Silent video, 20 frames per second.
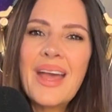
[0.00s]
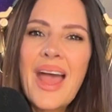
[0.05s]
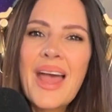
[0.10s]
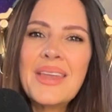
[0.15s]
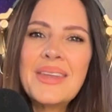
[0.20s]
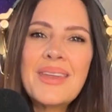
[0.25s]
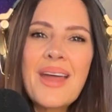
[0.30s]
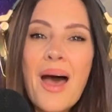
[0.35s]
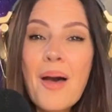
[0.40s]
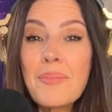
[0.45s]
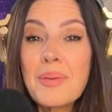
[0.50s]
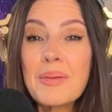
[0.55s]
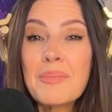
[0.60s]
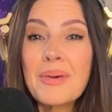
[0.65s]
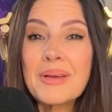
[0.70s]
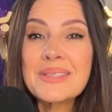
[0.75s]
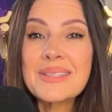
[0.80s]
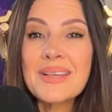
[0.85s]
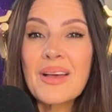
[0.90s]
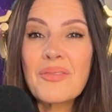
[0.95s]
and not beat
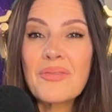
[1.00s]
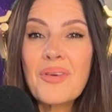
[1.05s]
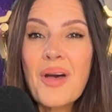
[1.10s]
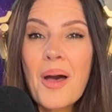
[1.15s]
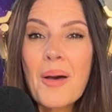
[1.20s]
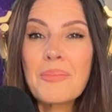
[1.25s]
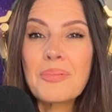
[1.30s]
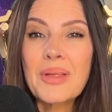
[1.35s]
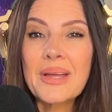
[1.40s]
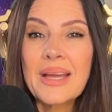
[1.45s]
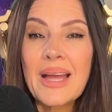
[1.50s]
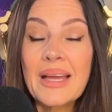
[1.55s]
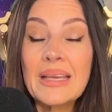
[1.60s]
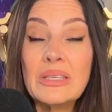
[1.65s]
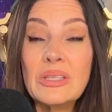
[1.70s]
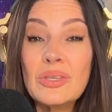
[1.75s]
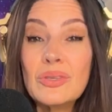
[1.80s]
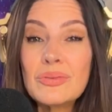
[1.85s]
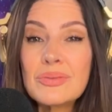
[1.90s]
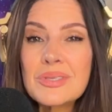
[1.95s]
myself up like I
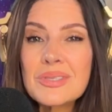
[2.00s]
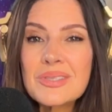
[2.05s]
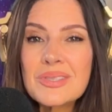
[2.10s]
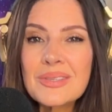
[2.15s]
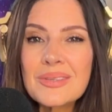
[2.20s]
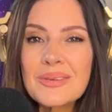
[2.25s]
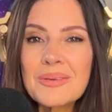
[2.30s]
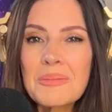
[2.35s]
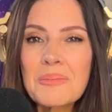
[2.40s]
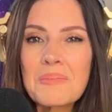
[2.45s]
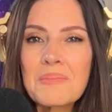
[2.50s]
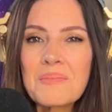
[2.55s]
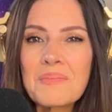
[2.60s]
used to?